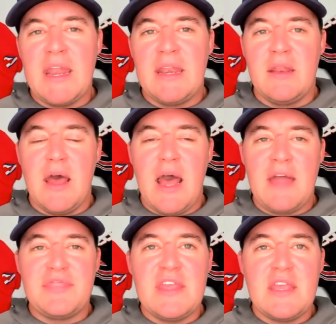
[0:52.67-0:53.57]
And
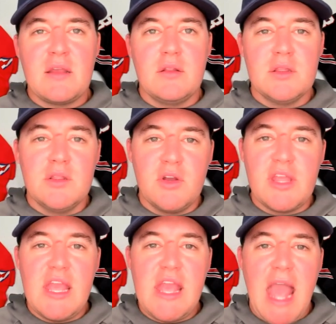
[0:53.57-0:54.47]
I think
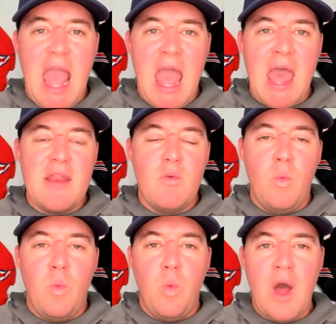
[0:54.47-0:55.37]
looking at
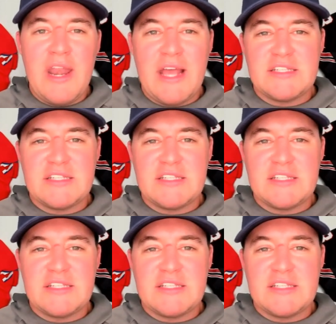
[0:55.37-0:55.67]
what